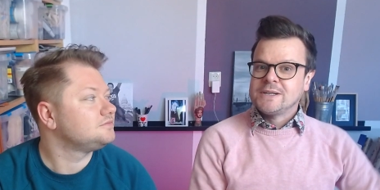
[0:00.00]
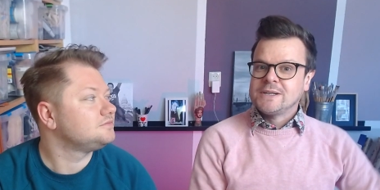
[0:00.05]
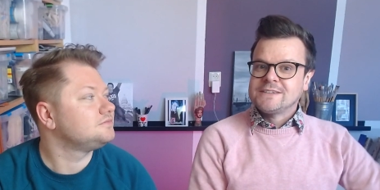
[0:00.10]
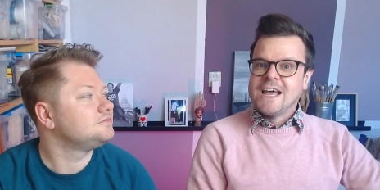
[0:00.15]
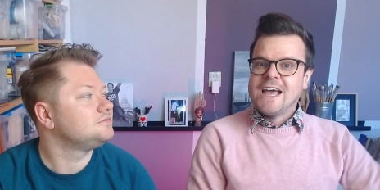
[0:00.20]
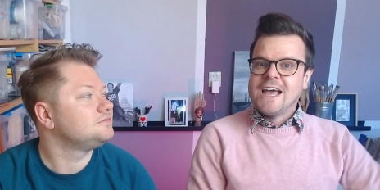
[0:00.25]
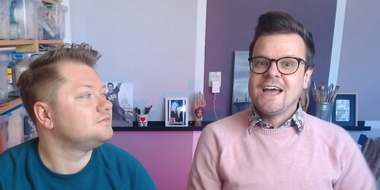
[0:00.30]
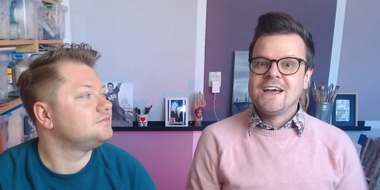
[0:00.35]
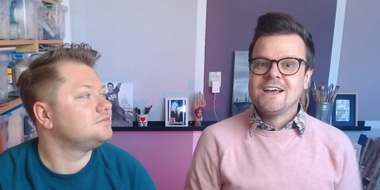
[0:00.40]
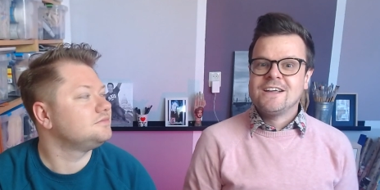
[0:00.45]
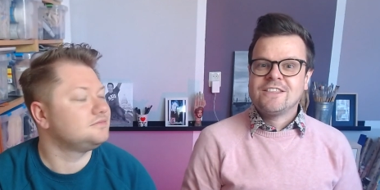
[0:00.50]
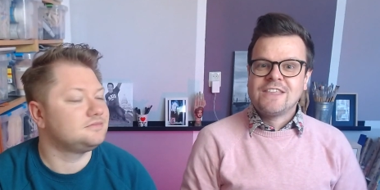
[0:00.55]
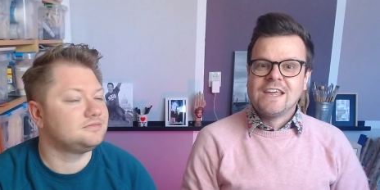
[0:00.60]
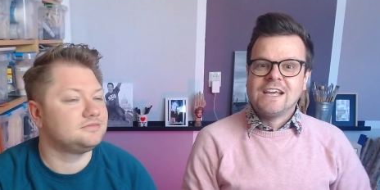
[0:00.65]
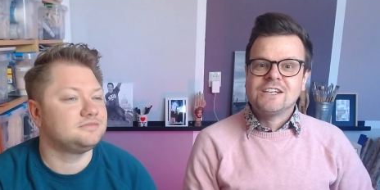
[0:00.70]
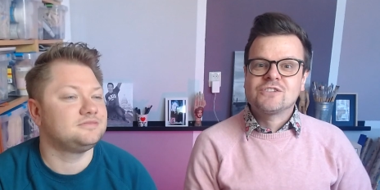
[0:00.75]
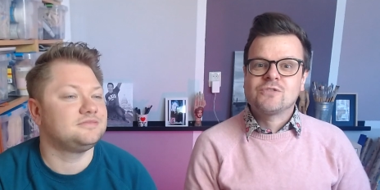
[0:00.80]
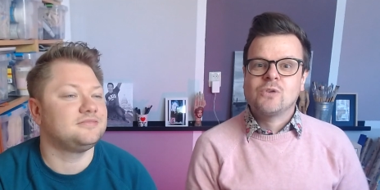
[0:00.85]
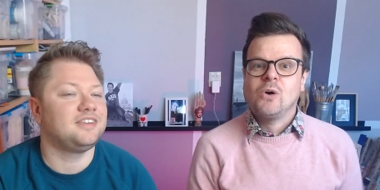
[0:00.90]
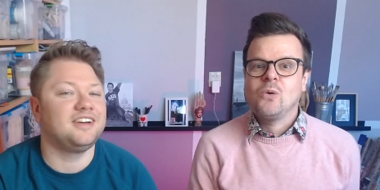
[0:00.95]
Speaker 1: Uh, thanks
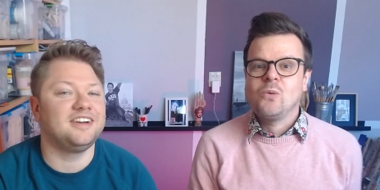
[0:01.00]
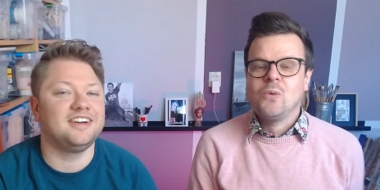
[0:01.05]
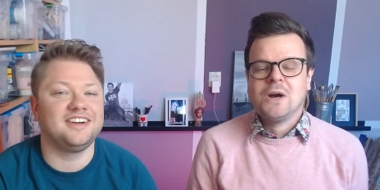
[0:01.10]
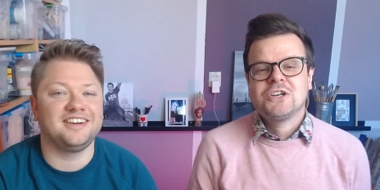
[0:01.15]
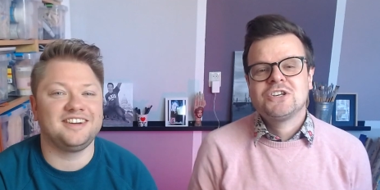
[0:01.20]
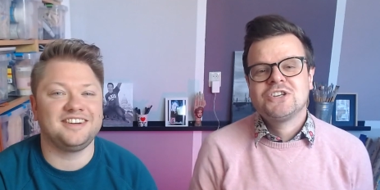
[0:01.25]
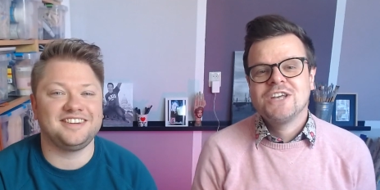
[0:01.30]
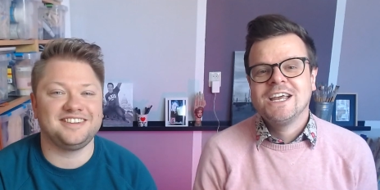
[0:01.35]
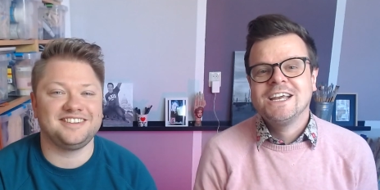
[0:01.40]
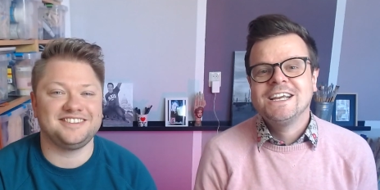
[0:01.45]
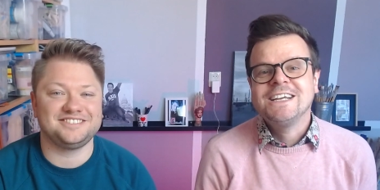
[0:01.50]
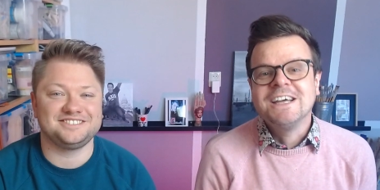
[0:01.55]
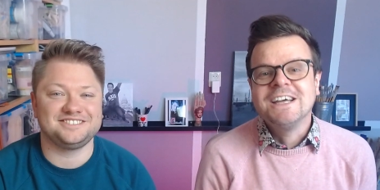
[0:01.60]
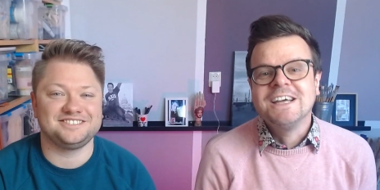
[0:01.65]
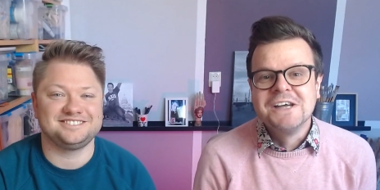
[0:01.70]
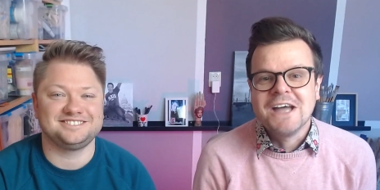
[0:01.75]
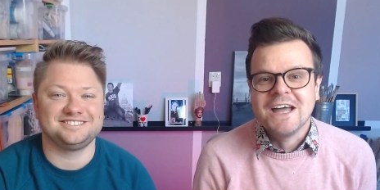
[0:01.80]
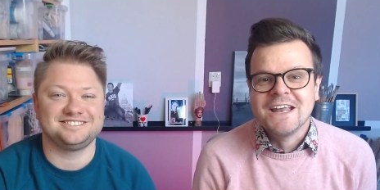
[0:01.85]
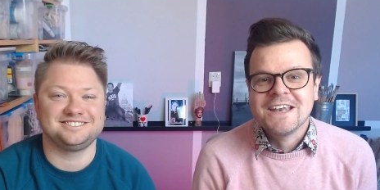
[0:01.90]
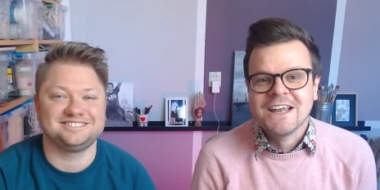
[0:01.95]
for watching,
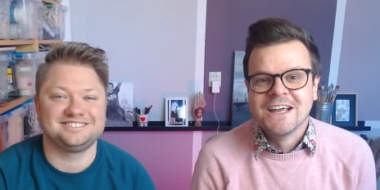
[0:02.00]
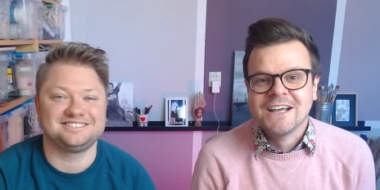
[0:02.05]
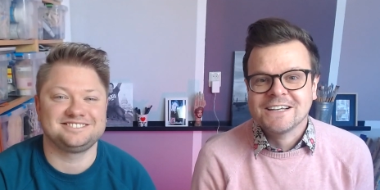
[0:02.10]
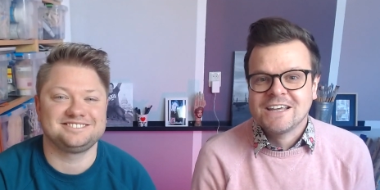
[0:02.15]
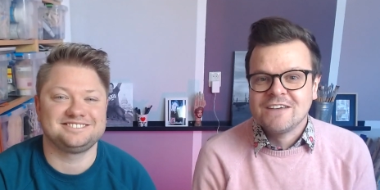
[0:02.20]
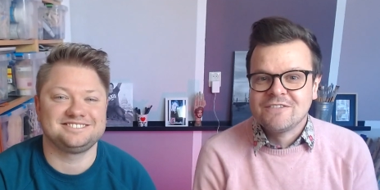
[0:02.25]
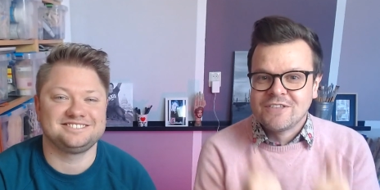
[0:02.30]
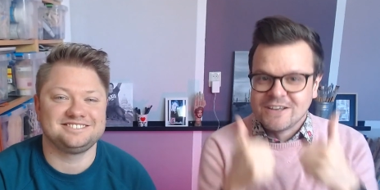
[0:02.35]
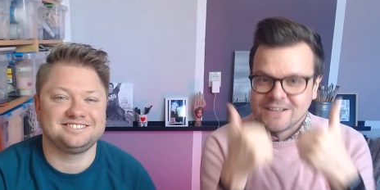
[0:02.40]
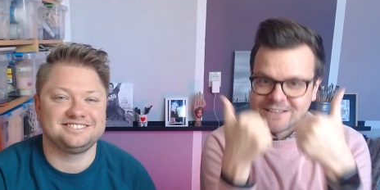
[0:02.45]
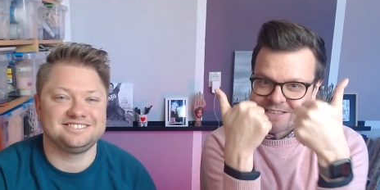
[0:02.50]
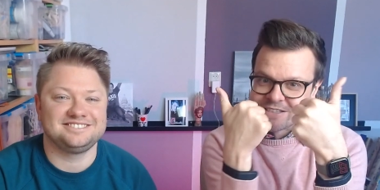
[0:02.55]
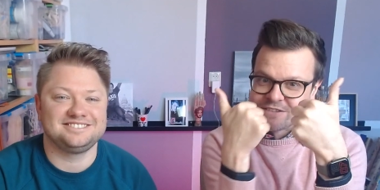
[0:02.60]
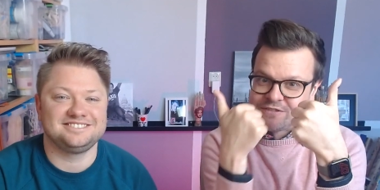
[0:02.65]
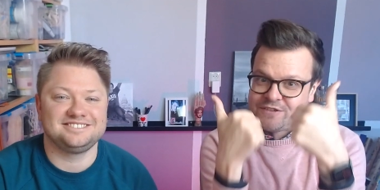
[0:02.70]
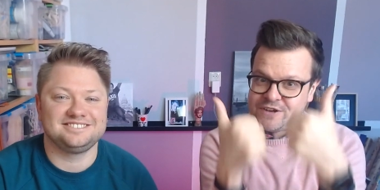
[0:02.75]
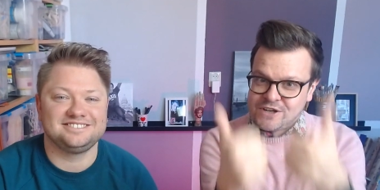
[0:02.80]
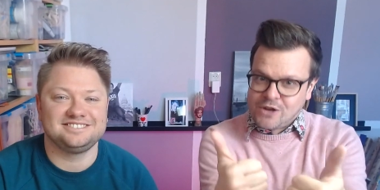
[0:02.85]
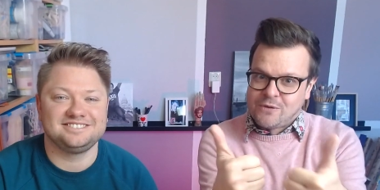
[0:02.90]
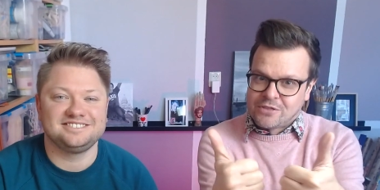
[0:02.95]
and uh, give this
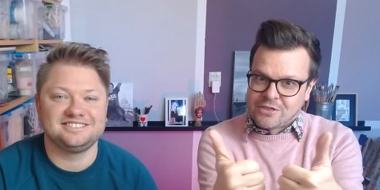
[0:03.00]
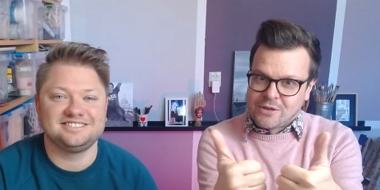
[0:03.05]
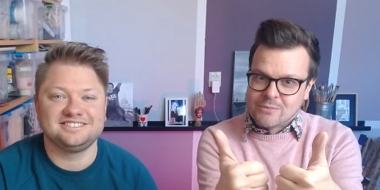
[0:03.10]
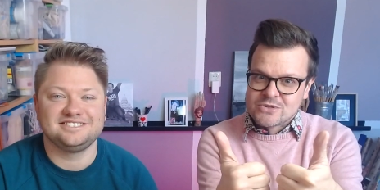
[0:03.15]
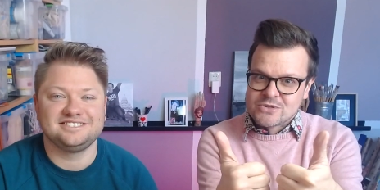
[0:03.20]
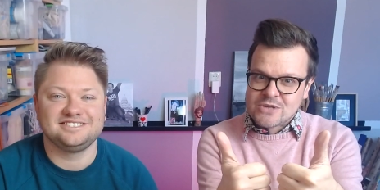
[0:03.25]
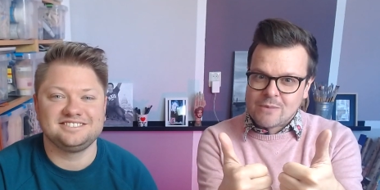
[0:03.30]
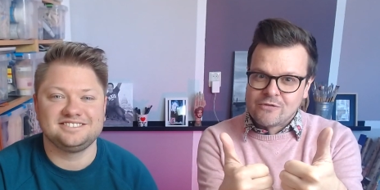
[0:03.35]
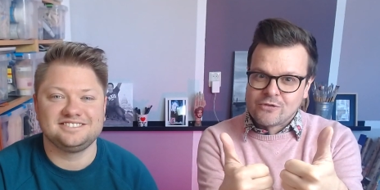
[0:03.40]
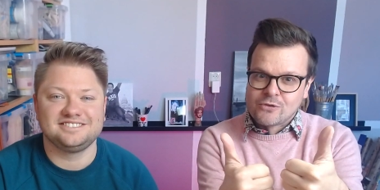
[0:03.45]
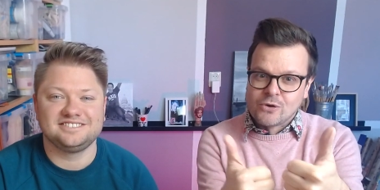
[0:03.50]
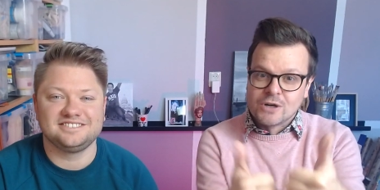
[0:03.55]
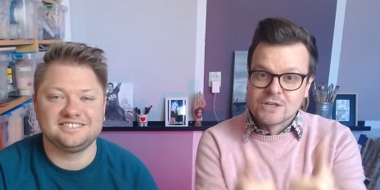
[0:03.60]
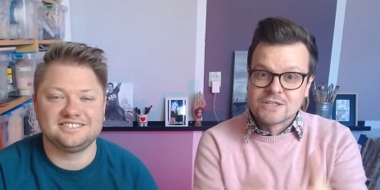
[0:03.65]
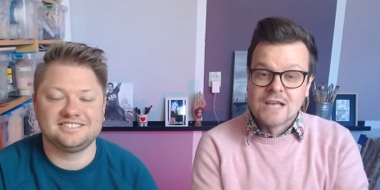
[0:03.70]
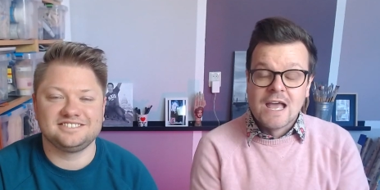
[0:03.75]
video a thumbs up, of course,